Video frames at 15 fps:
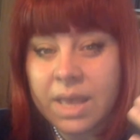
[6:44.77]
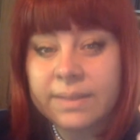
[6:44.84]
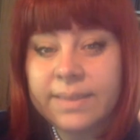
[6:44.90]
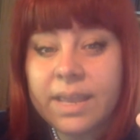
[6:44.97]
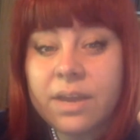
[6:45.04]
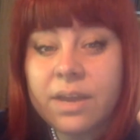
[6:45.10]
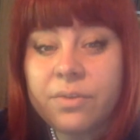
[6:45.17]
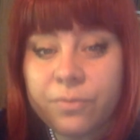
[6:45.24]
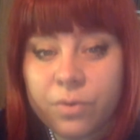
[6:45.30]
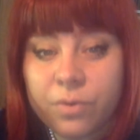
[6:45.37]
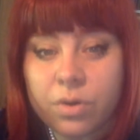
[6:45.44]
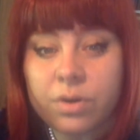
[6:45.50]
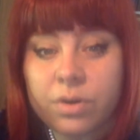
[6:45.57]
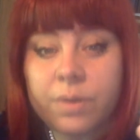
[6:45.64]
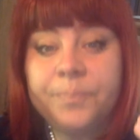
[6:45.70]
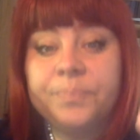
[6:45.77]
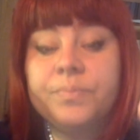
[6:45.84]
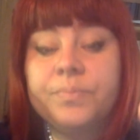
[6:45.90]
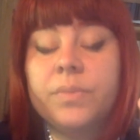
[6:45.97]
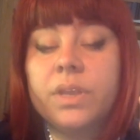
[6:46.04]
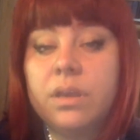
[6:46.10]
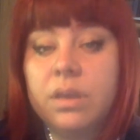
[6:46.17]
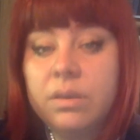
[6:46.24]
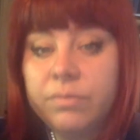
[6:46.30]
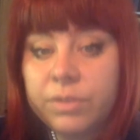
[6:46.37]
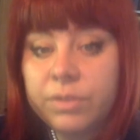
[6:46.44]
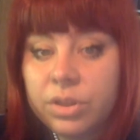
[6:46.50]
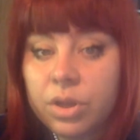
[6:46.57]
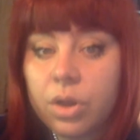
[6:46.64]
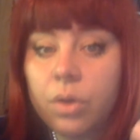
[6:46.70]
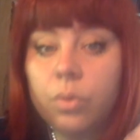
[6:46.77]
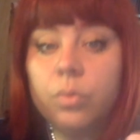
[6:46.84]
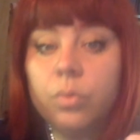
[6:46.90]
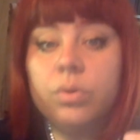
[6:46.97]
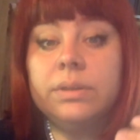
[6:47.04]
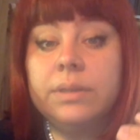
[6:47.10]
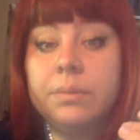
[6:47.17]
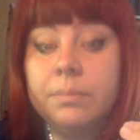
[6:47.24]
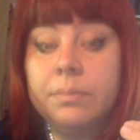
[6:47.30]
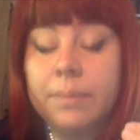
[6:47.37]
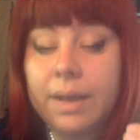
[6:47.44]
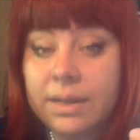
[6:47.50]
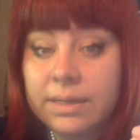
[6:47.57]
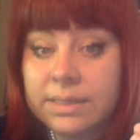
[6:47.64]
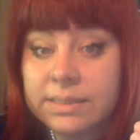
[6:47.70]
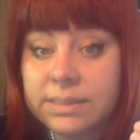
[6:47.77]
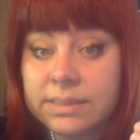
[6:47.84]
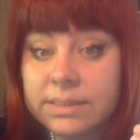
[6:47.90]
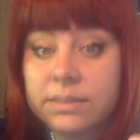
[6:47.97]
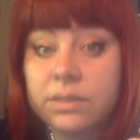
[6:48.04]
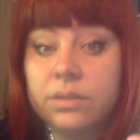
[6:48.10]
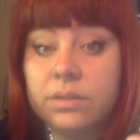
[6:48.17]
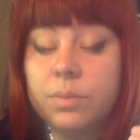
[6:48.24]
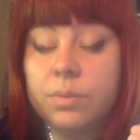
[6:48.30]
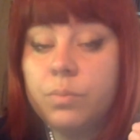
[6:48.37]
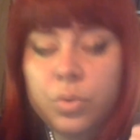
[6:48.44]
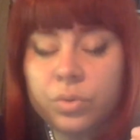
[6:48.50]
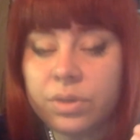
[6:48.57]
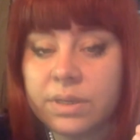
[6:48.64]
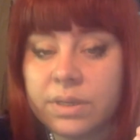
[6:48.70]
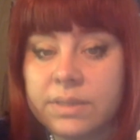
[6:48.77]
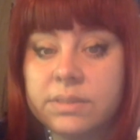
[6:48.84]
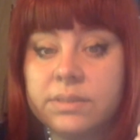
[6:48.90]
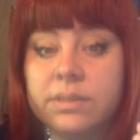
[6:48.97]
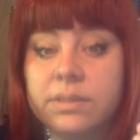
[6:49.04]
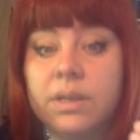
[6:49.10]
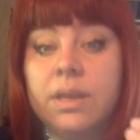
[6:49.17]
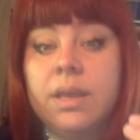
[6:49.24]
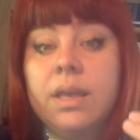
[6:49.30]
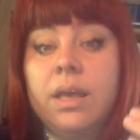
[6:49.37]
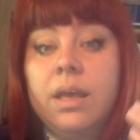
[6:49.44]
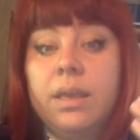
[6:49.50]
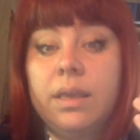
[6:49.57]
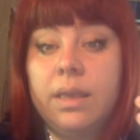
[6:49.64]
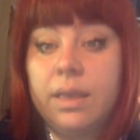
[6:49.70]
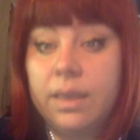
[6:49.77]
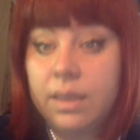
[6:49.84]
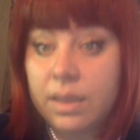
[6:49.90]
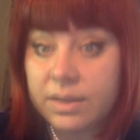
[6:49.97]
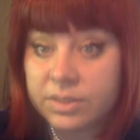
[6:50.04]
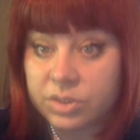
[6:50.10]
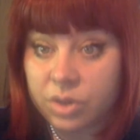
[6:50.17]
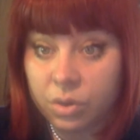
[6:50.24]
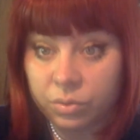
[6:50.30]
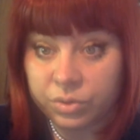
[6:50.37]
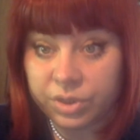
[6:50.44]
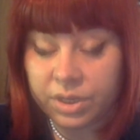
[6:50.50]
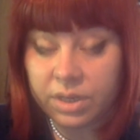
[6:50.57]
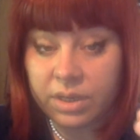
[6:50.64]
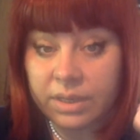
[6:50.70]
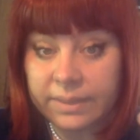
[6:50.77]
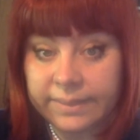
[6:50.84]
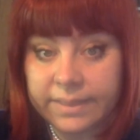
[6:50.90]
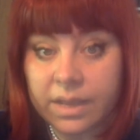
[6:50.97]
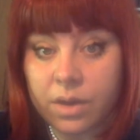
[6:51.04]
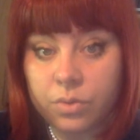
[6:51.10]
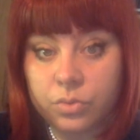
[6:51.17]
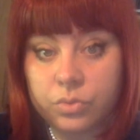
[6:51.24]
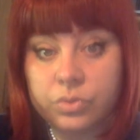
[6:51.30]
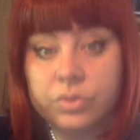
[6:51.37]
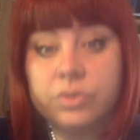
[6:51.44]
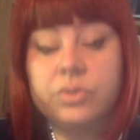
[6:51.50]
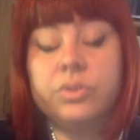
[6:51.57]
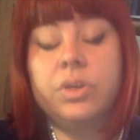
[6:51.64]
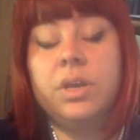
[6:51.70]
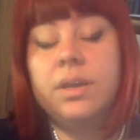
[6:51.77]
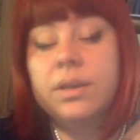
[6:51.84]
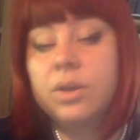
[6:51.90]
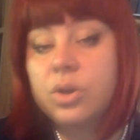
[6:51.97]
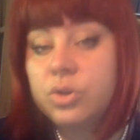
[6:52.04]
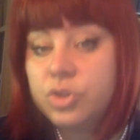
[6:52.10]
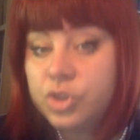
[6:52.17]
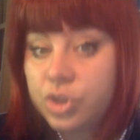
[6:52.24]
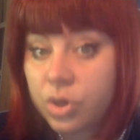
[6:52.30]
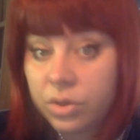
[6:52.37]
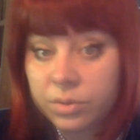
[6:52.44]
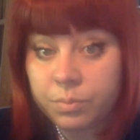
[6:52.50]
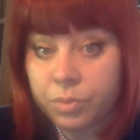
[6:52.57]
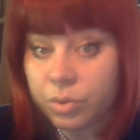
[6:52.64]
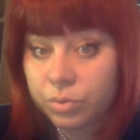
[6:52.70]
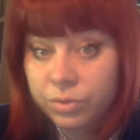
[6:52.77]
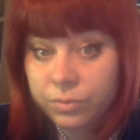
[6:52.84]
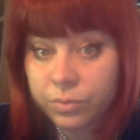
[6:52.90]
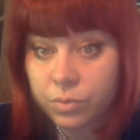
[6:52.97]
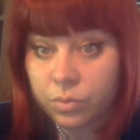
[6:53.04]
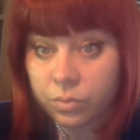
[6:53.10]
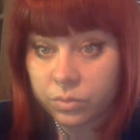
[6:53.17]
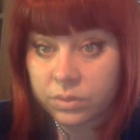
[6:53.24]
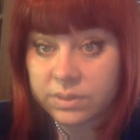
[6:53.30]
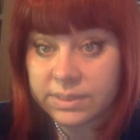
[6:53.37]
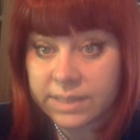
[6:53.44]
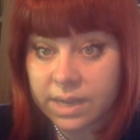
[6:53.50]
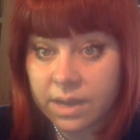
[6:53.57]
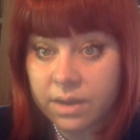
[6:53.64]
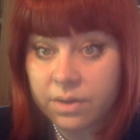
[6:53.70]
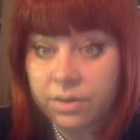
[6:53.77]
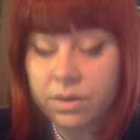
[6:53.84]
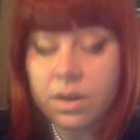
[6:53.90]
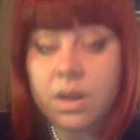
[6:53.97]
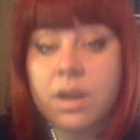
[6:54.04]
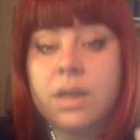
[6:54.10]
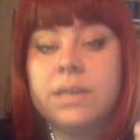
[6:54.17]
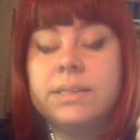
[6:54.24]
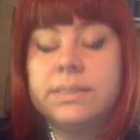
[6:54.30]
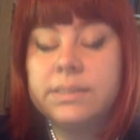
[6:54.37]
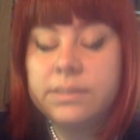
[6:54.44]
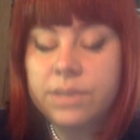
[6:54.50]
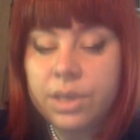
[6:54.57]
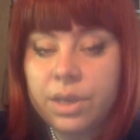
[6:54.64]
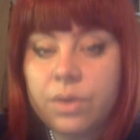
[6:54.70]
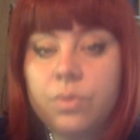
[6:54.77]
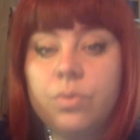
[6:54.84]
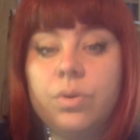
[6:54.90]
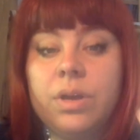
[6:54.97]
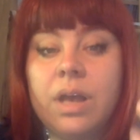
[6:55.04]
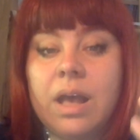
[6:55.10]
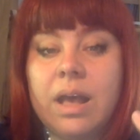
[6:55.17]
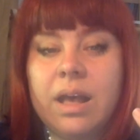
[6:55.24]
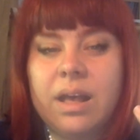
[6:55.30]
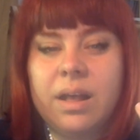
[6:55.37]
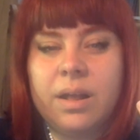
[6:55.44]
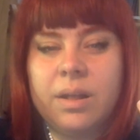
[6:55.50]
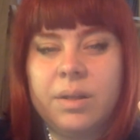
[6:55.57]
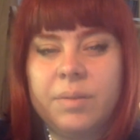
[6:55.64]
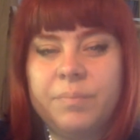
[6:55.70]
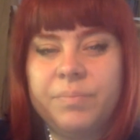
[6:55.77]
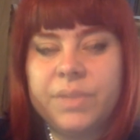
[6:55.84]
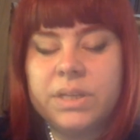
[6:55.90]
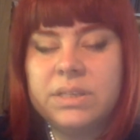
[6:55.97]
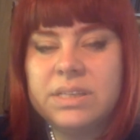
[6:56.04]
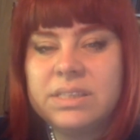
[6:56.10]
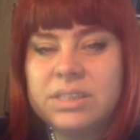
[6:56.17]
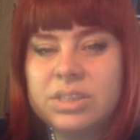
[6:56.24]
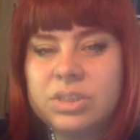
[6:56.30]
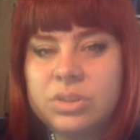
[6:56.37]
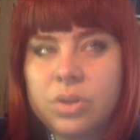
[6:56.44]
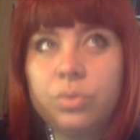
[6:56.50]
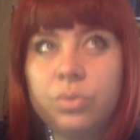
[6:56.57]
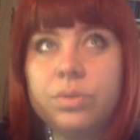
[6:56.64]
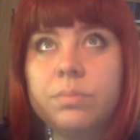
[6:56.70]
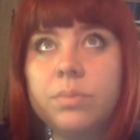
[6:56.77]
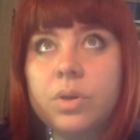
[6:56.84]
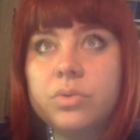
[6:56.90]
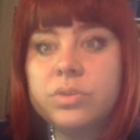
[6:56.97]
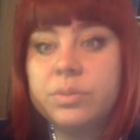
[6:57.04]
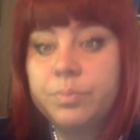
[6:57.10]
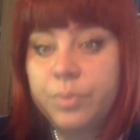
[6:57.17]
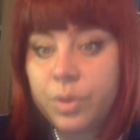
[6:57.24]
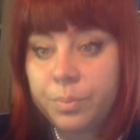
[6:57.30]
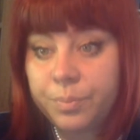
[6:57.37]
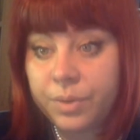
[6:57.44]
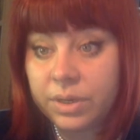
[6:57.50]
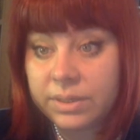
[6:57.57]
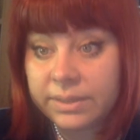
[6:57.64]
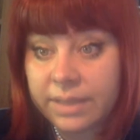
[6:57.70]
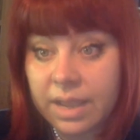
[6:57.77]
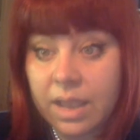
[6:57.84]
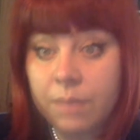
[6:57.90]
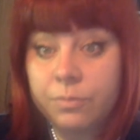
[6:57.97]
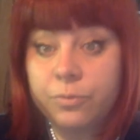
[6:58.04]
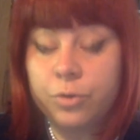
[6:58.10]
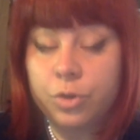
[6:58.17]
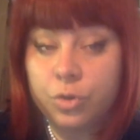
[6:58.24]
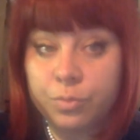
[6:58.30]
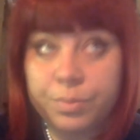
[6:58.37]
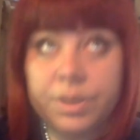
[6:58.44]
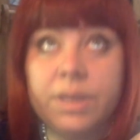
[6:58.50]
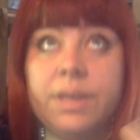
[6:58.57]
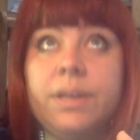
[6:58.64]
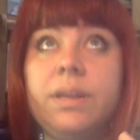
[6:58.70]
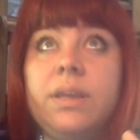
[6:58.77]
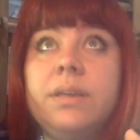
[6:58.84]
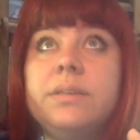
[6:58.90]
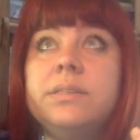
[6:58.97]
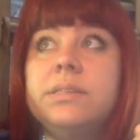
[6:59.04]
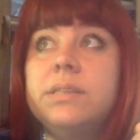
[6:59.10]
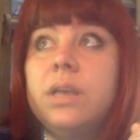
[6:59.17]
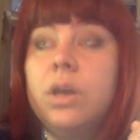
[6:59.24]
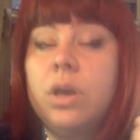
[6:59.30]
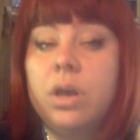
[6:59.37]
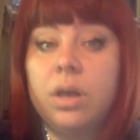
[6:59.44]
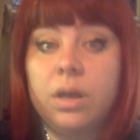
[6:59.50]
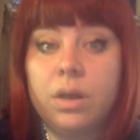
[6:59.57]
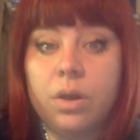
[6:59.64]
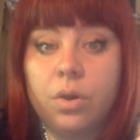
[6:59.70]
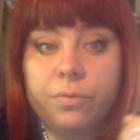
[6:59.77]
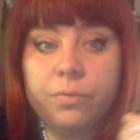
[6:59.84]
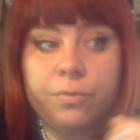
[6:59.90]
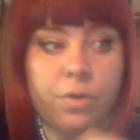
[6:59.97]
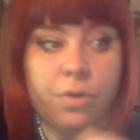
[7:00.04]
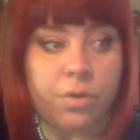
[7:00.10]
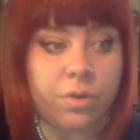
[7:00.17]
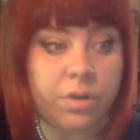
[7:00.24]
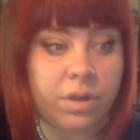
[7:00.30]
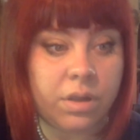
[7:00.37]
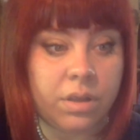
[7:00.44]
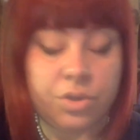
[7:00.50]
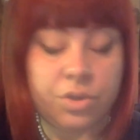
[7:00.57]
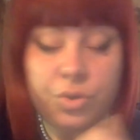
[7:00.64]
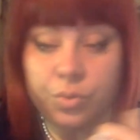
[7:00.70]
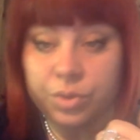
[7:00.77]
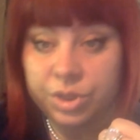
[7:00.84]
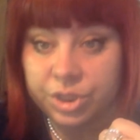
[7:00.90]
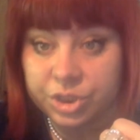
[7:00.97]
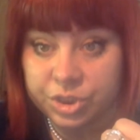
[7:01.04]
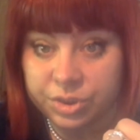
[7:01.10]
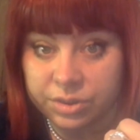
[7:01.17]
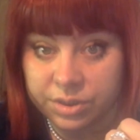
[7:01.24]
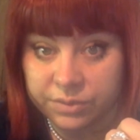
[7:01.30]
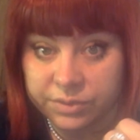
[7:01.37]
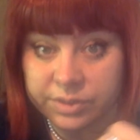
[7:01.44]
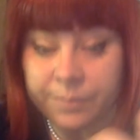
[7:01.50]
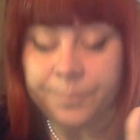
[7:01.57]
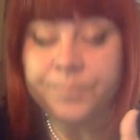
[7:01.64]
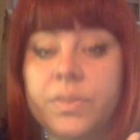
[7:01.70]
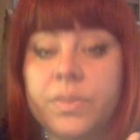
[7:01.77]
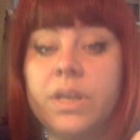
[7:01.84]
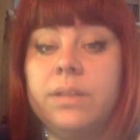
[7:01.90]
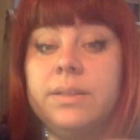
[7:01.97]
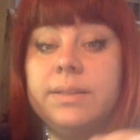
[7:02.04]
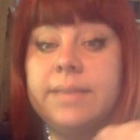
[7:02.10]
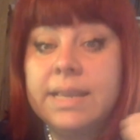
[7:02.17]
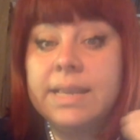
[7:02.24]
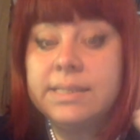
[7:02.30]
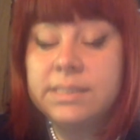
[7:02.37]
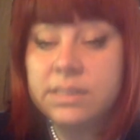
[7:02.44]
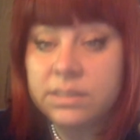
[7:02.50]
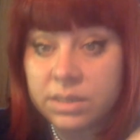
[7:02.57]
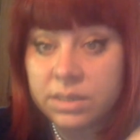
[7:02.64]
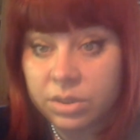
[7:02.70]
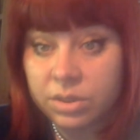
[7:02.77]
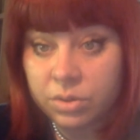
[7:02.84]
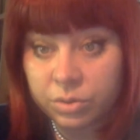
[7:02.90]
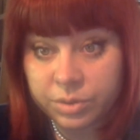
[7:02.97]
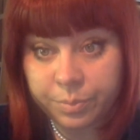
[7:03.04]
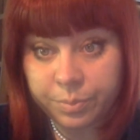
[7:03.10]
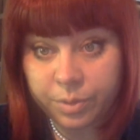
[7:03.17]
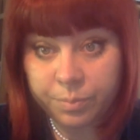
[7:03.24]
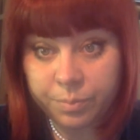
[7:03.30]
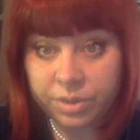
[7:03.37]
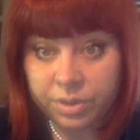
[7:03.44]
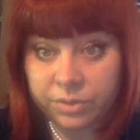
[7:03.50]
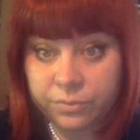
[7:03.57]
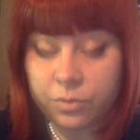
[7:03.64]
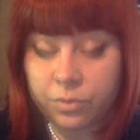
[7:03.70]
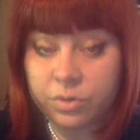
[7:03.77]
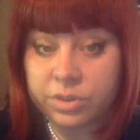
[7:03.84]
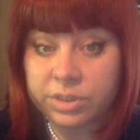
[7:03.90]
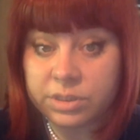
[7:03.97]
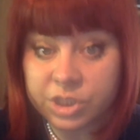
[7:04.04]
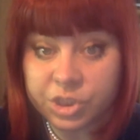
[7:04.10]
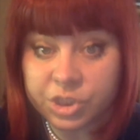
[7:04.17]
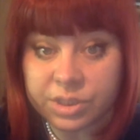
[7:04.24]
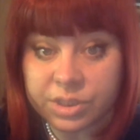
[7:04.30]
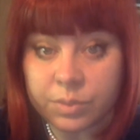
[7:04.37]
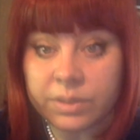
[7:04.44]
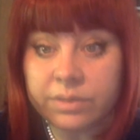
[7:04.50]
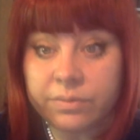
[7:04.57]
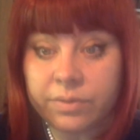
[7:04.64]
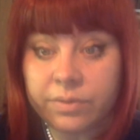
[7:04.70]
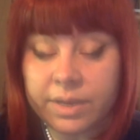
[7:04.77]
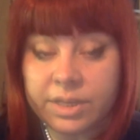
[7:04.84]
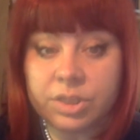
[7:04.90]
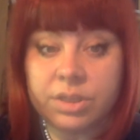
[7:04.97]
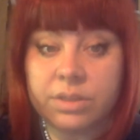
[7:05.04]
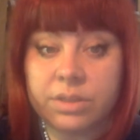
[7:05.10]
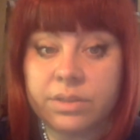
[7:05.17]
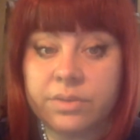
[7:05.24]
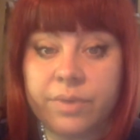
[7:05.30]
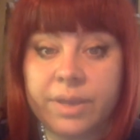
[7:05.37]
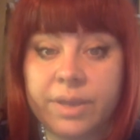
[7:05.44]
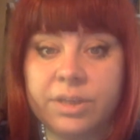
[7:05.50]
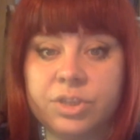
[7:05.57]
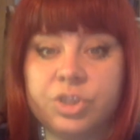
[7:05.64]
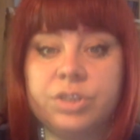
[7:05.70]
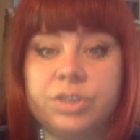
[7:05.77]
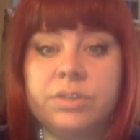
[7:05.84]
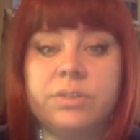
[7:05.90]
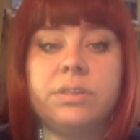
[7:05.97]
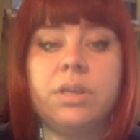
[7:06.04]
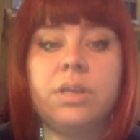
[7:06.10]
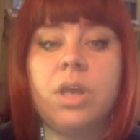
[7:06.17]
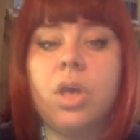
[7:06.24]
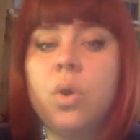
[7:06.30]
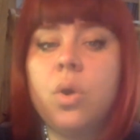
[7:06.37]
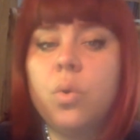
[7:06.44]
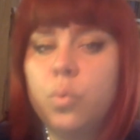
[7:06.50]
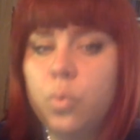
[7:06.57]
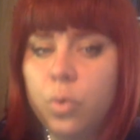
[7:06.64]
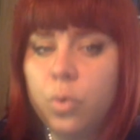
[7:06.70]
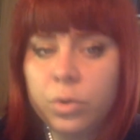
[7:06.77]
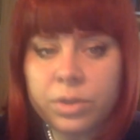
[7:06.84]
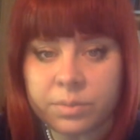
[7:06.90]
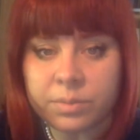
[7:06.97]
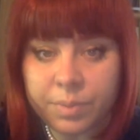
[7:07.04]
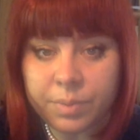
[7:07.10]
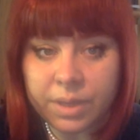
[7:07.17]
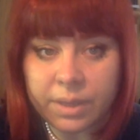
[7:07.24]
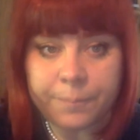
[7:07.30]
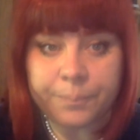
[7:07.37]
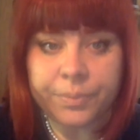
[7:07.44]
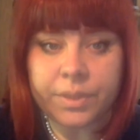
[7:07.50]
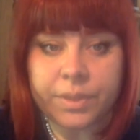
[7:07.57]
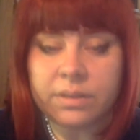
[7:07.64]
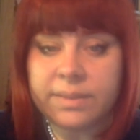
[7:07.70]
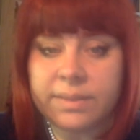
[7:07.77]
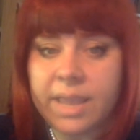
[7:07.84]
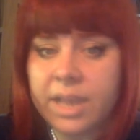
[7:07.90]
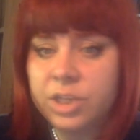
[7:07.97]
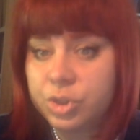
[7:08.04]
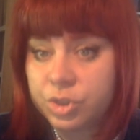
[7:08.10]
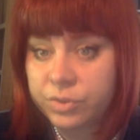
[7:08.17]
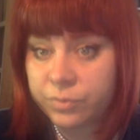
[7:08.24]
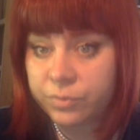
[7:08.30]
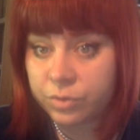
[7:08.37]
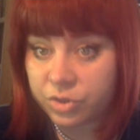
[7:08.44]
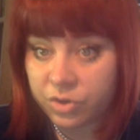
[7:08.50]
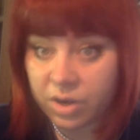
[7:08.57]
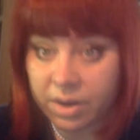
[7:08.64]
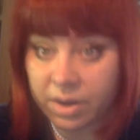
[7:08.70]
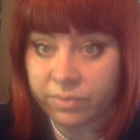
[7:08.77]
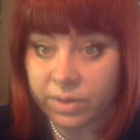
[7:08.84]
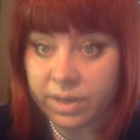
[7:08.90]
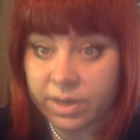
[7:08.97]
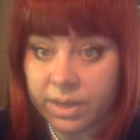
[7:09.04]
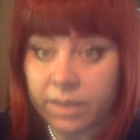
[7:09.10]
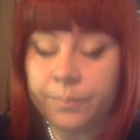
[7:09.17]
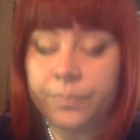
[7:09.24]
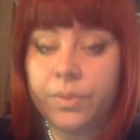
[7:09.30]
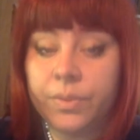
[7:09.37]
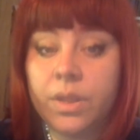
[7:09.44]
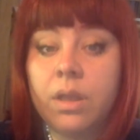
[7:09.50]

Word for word: Therefore, even though the man is the moon is exalting in Taurus, conjoint beautiful star, still um, this is not the most appropriate time for new beginnings uh, or for new initiatives day is certainly not appropriate for surgical interve interventions, wouldn't be uh, dangerous for traveling,